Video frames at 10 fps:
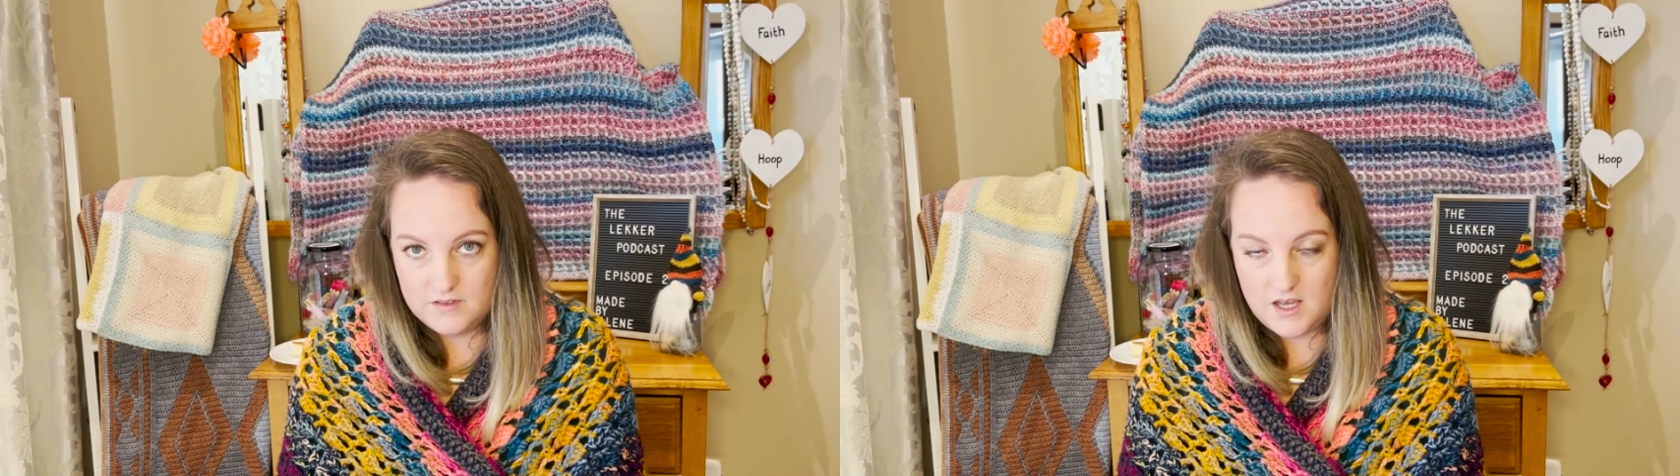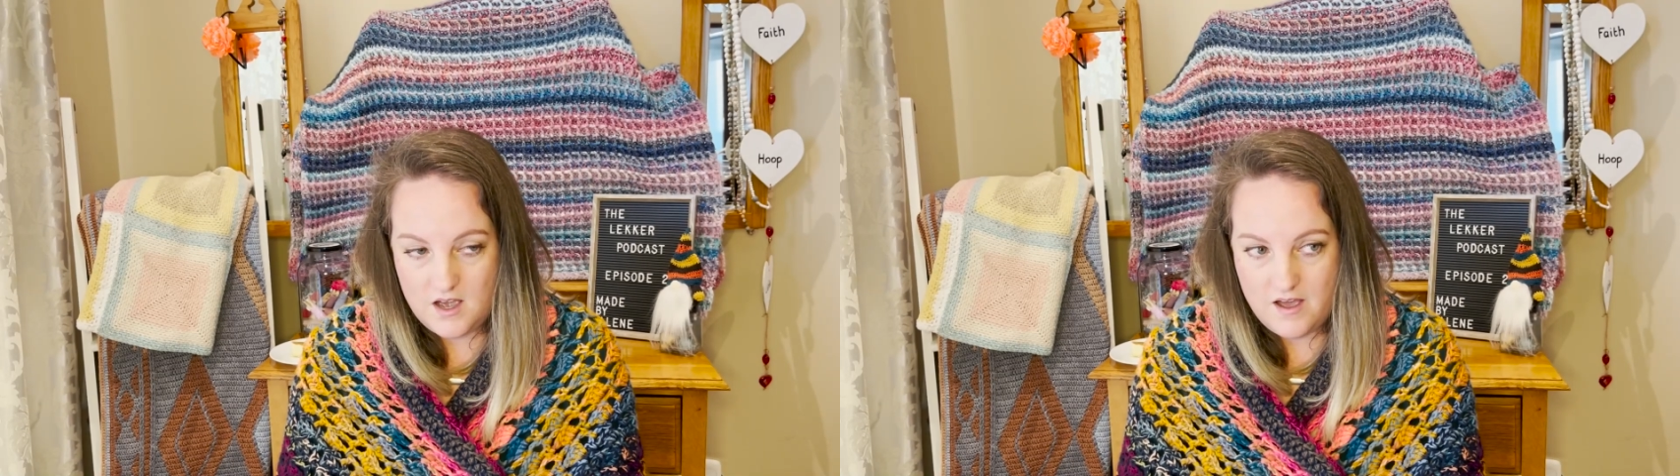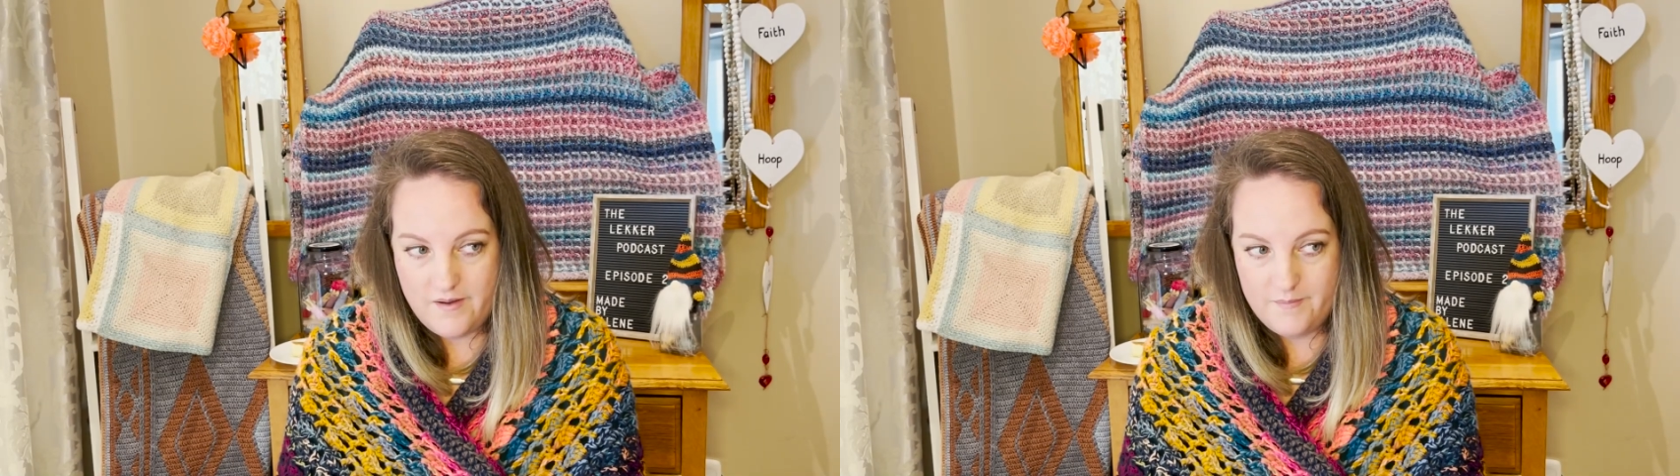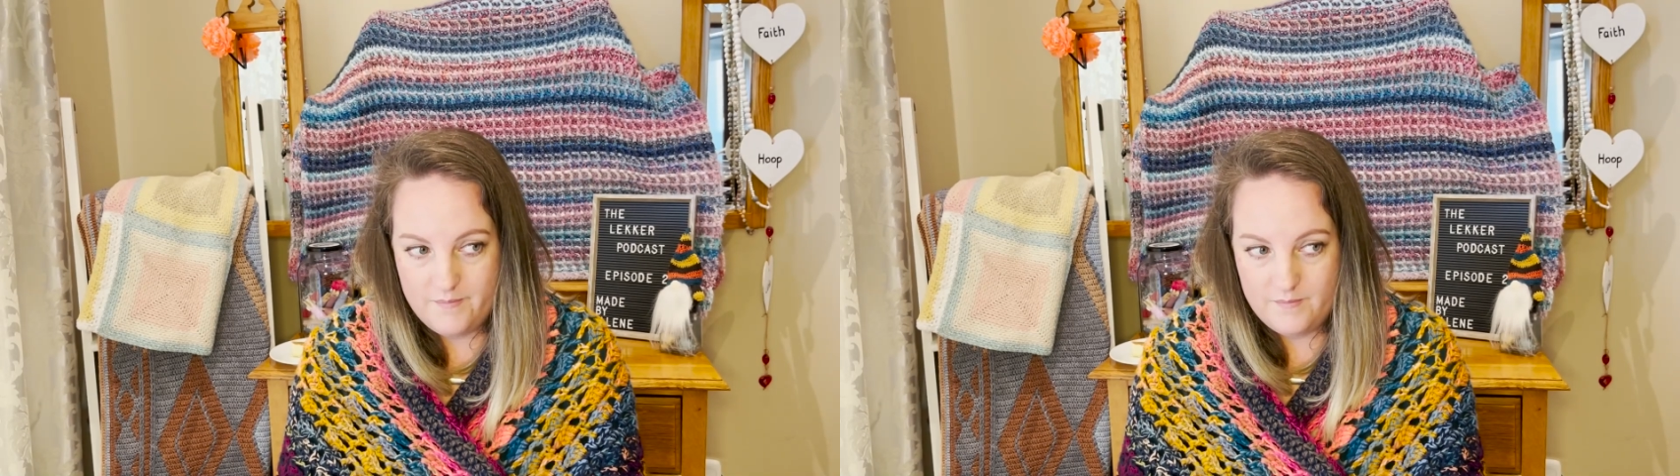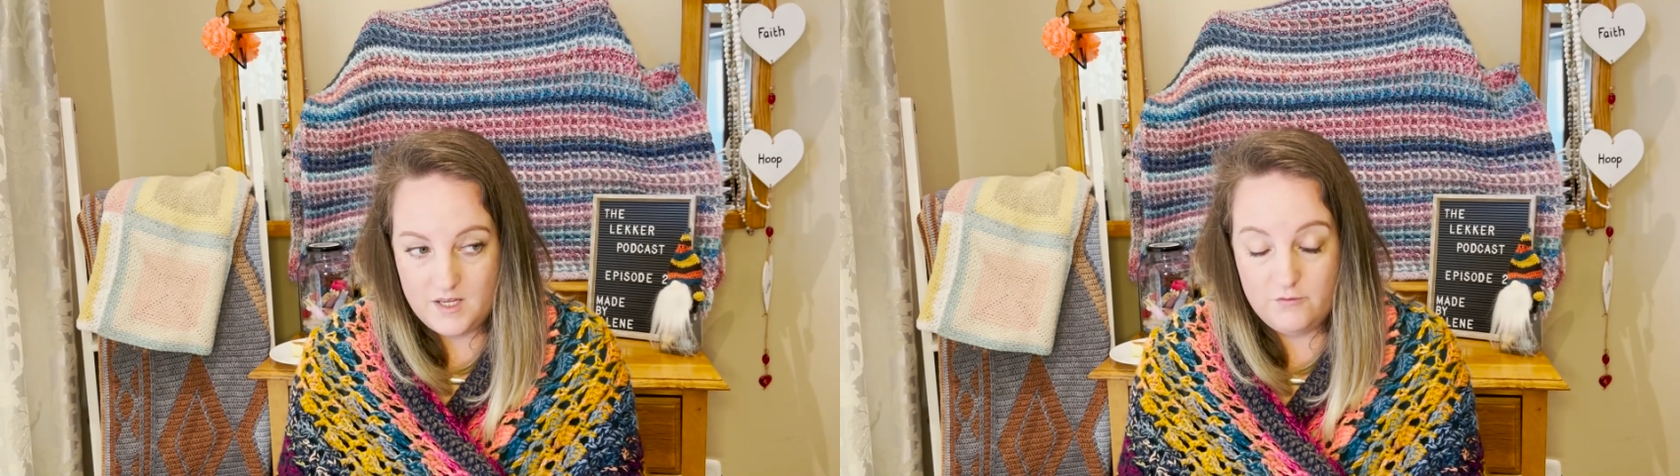
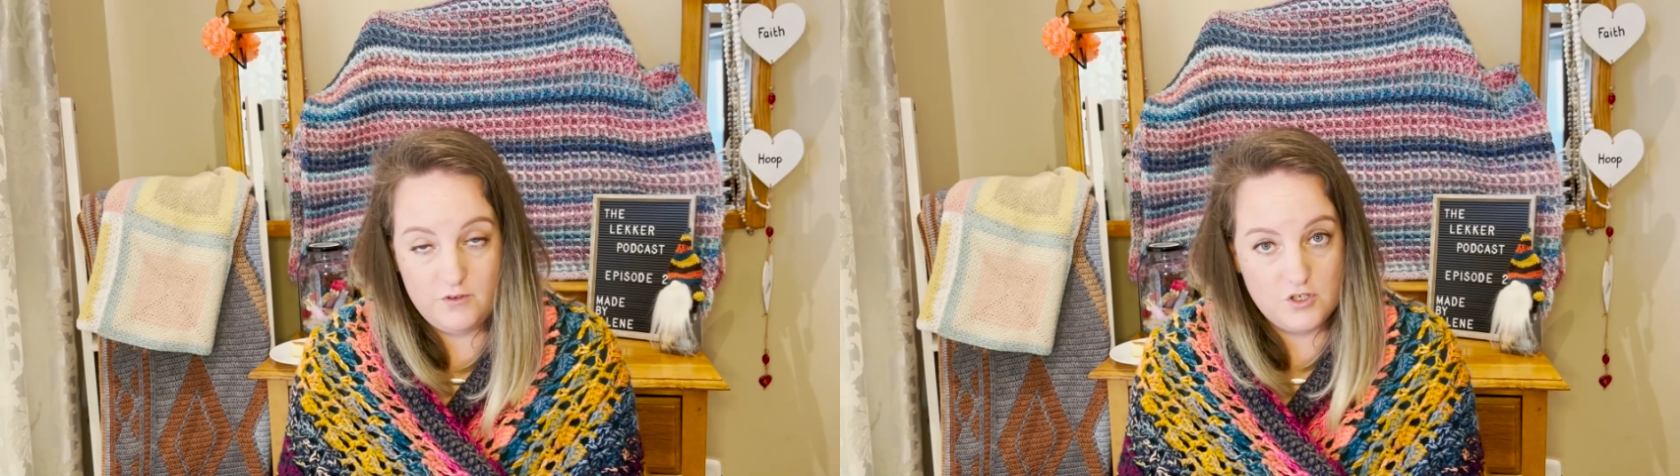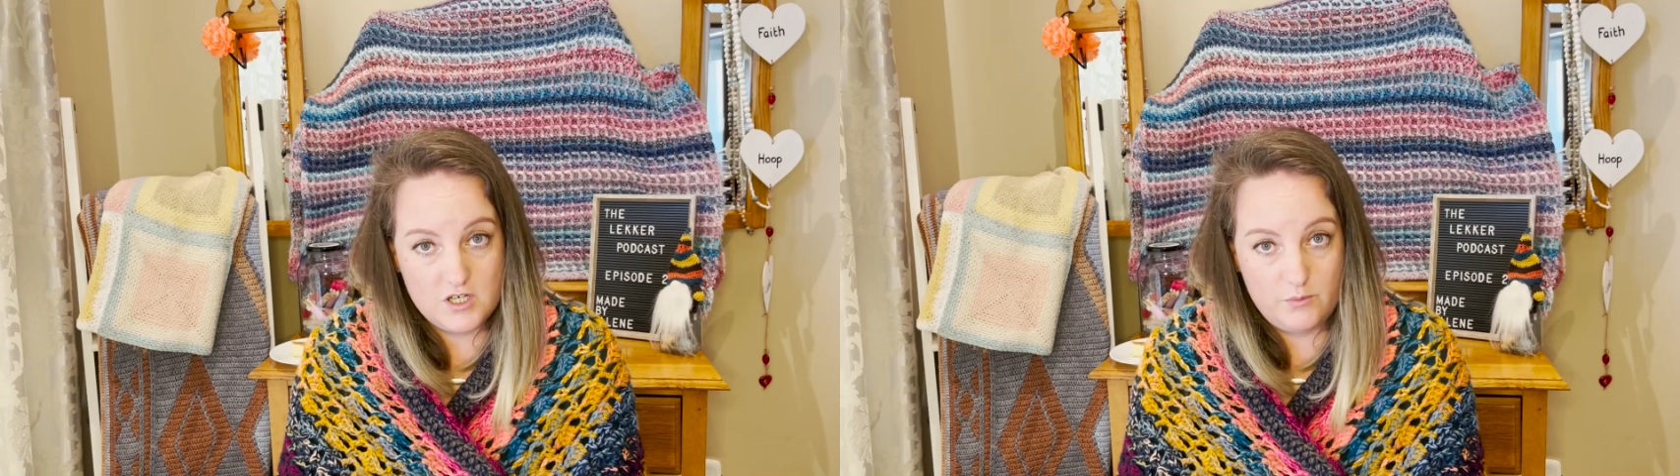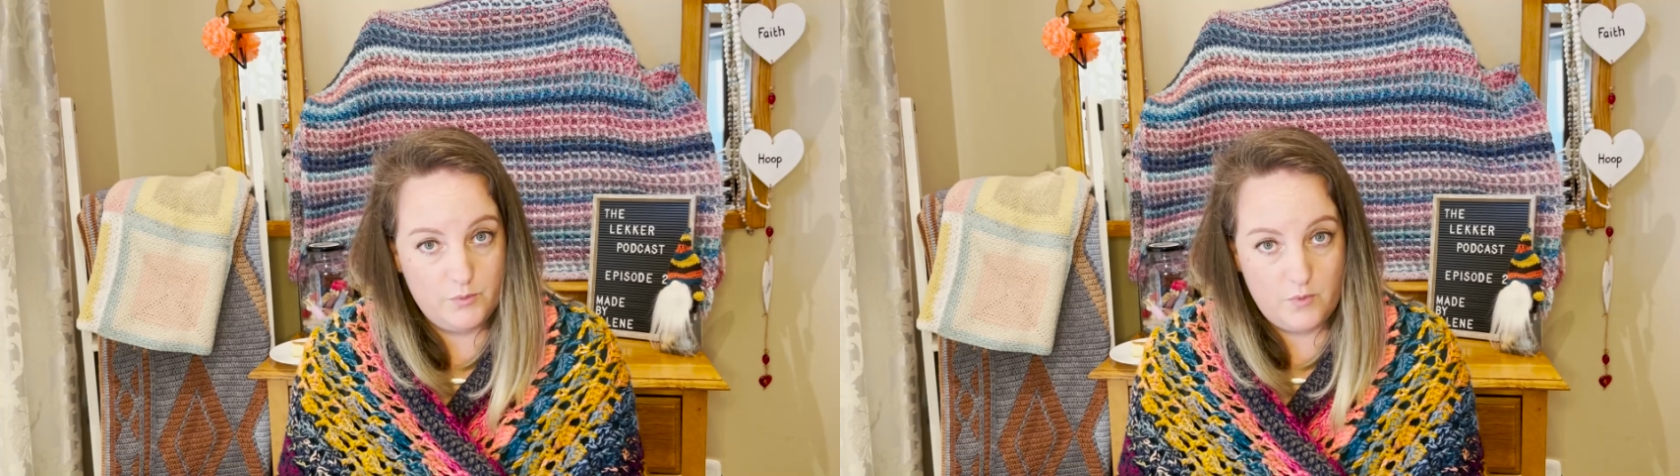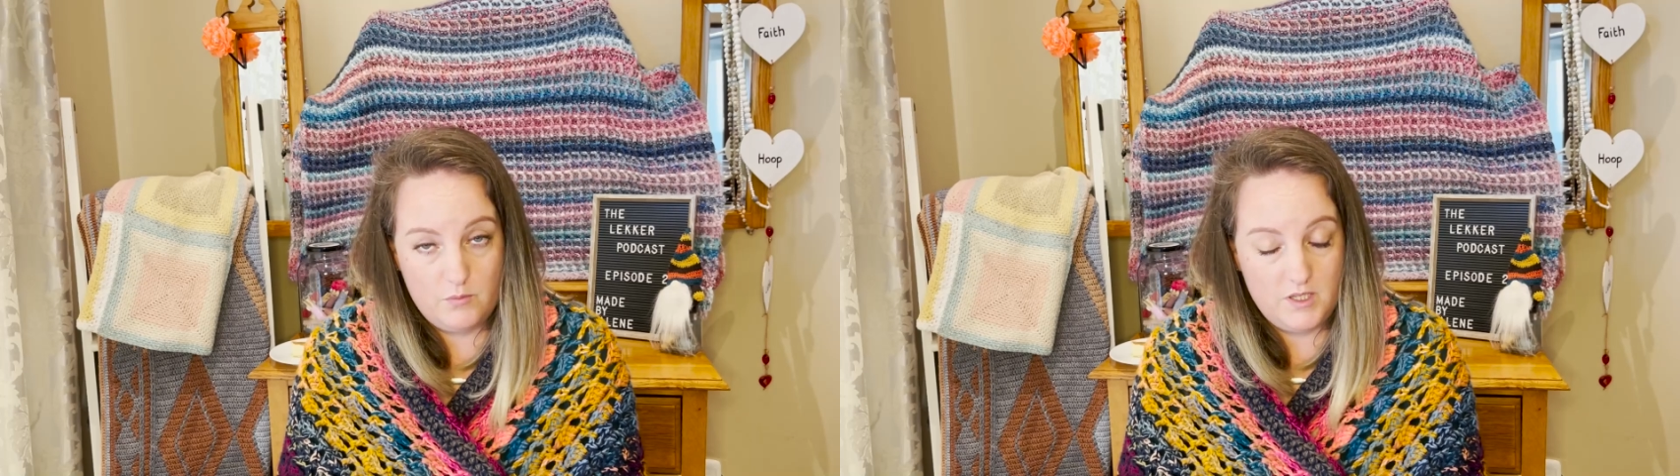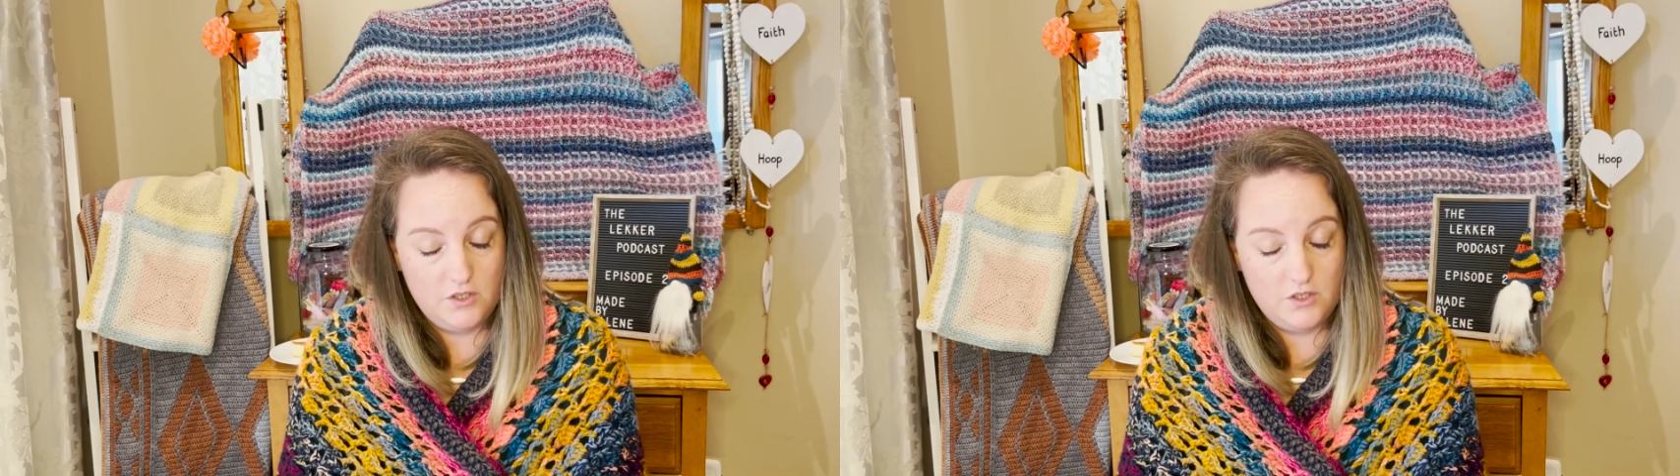in future I would probably